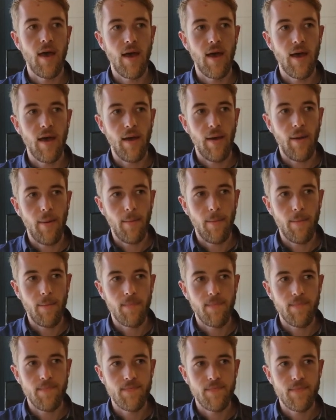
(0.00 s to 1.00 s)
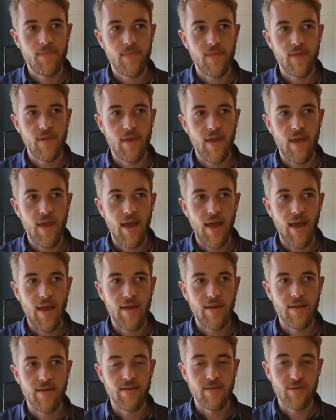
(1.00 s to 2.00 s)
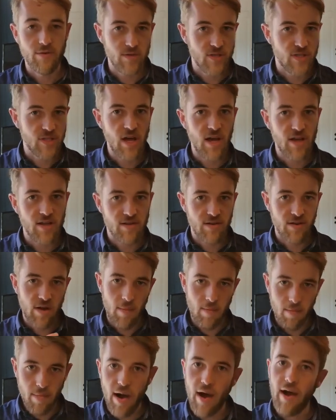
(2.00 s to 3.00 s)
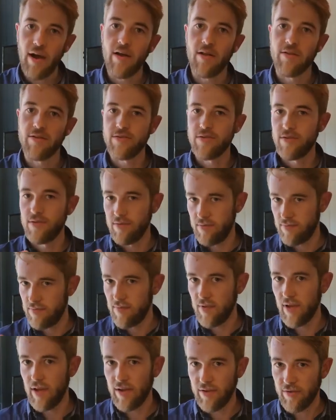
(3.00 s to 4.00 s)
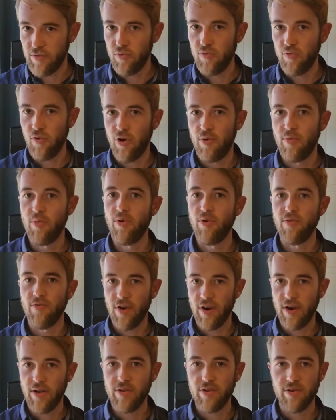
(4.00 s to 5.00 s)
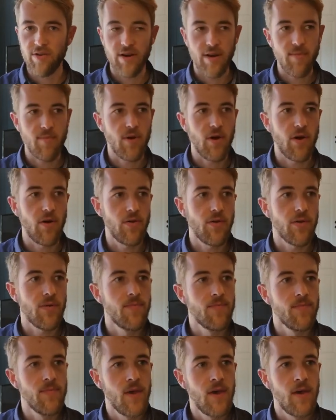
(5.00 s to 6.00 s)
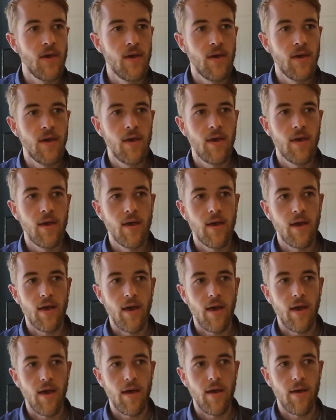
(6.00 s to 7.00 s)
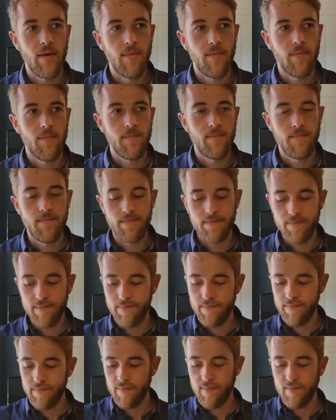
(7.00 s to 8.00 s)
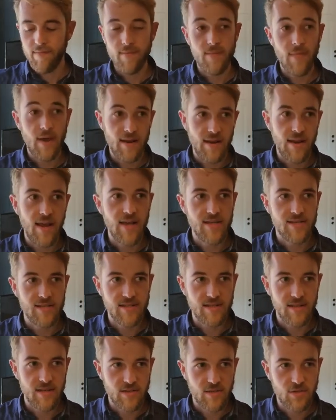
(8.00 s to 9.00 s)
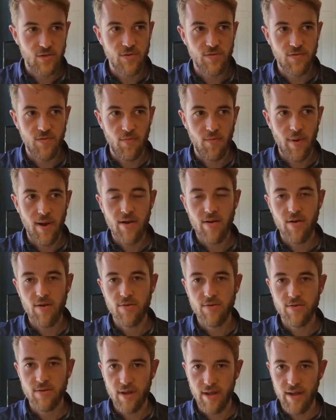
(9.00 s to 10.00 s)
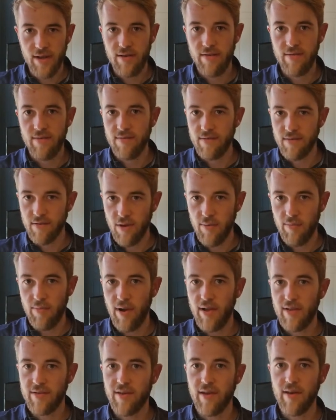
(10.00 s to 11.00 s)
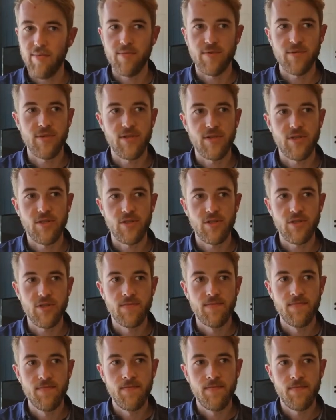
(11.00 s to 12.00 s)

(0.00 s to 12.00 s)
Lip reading: And so it's not compiled like normal, regular Nim code. And yeah, as I said, it's used for macros and compile time procedures.